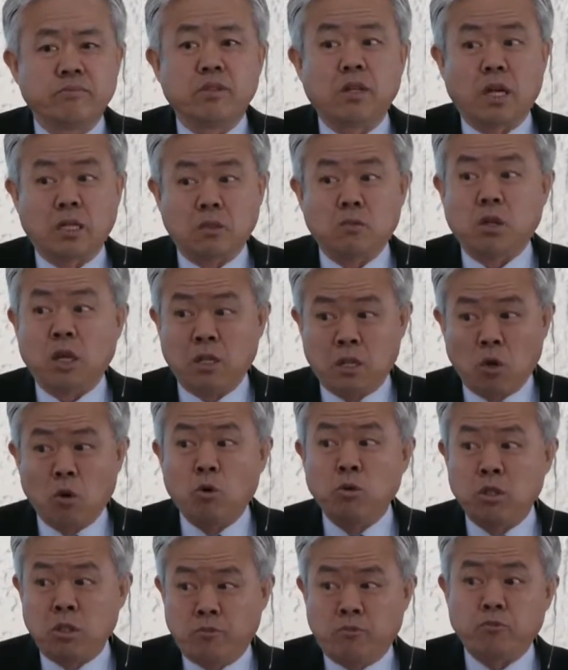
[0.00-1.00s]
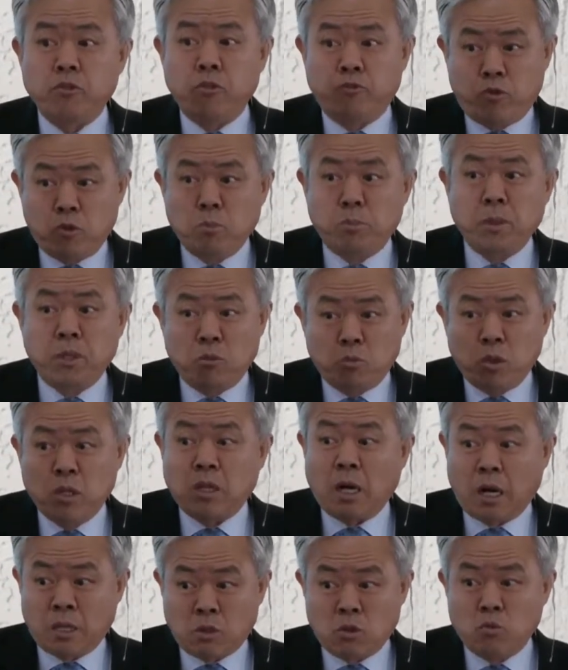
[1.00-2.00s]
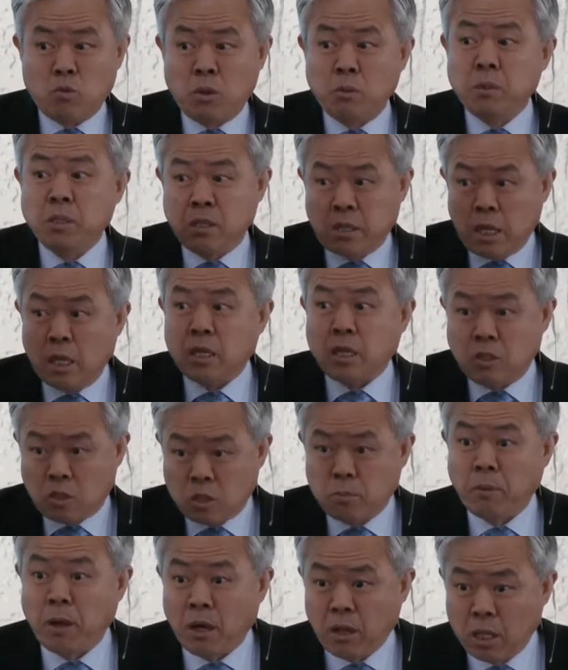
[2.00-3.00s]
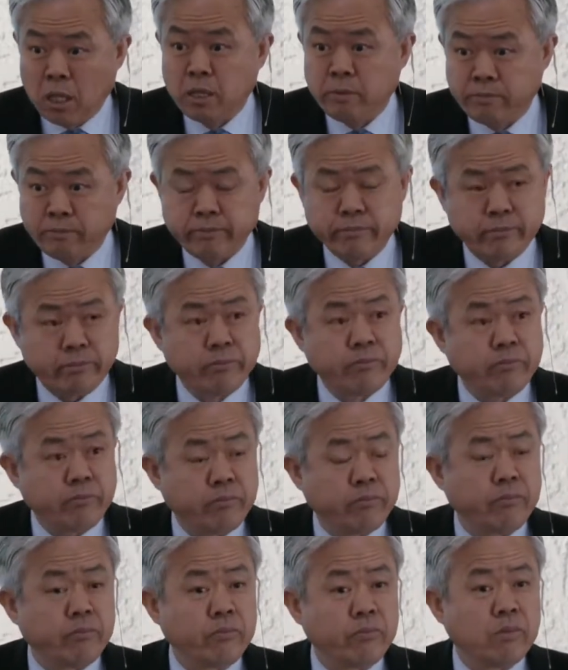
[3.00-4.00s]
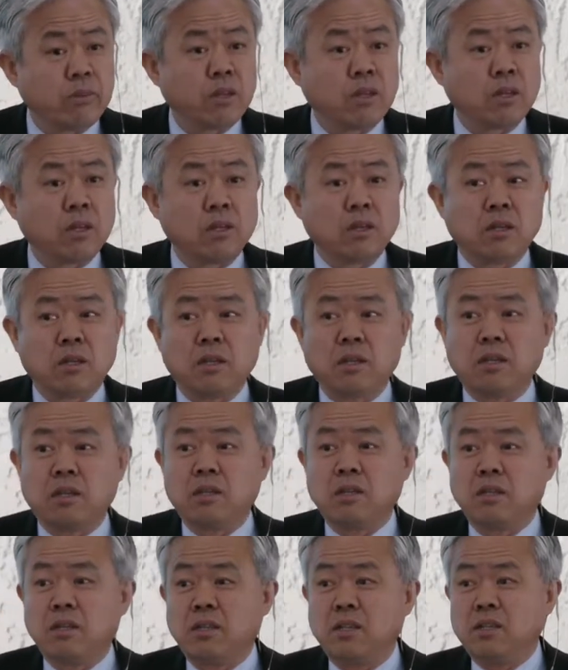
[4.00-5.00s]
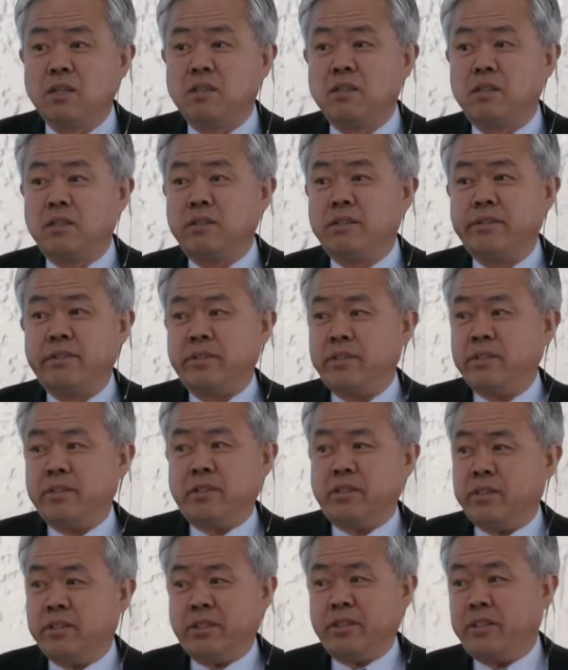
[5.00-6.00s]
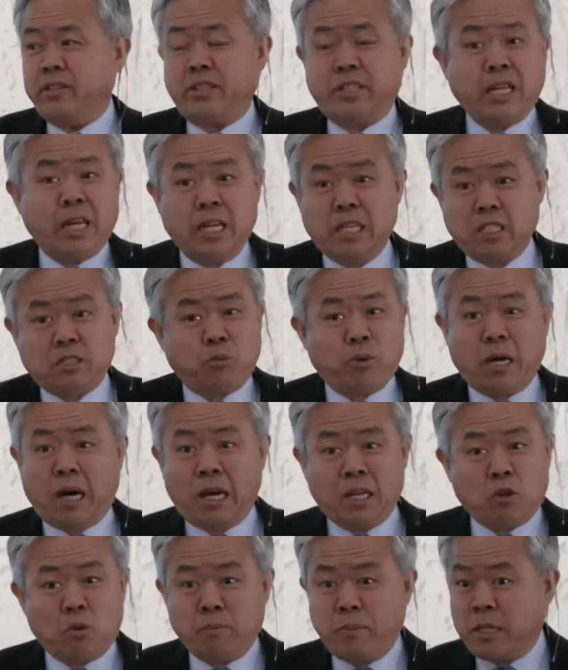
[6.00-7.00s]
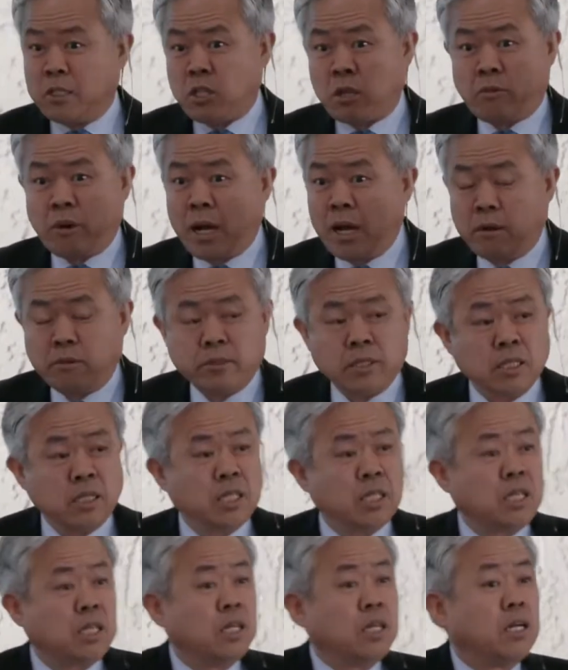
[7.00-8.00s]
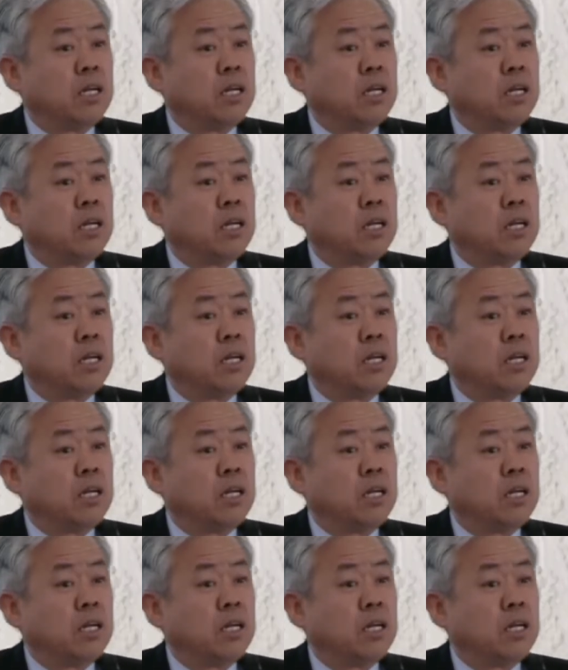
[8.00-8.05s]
That's, they know if, if you've been with other women, they can smell it. that is why I don't mess around.